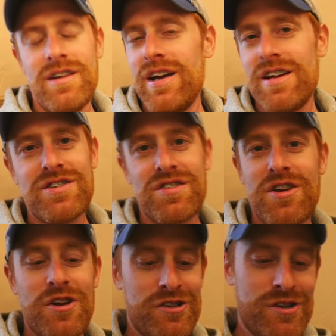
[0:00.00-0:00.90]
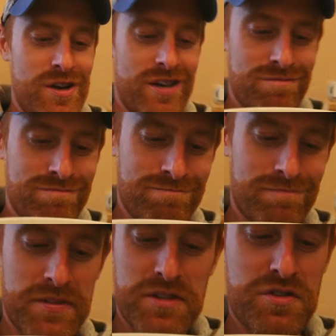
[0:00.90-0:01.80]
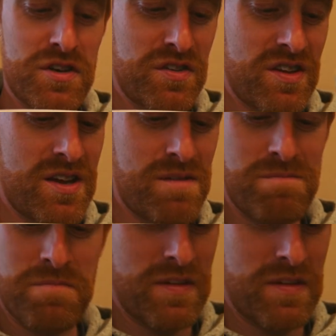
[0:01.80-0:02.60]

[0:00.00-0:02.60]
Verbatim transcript: I just couldn't do it. It's just um,